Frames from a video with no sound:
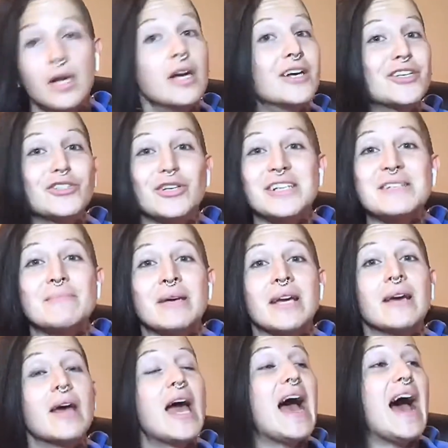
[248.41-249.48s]
Trust me,
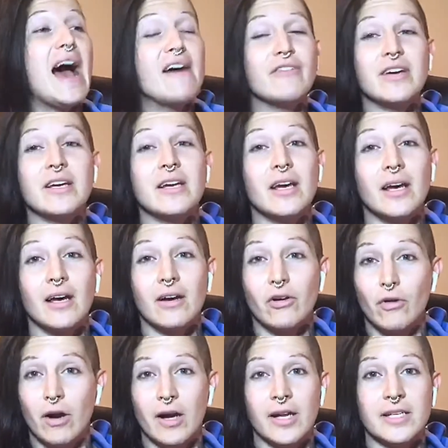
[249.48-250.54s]
having a
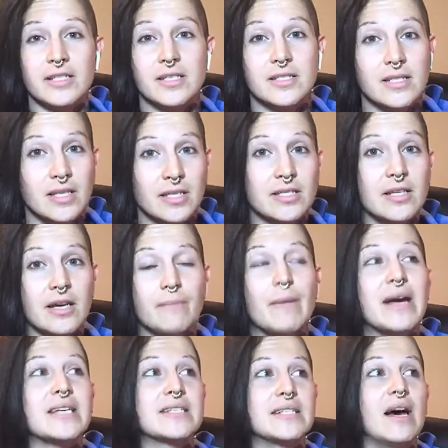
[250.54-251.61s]
chronic disease like
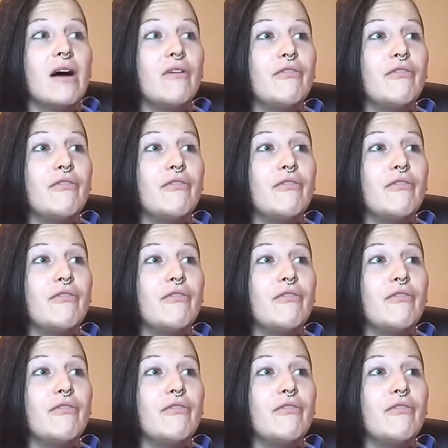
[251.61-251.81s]
myself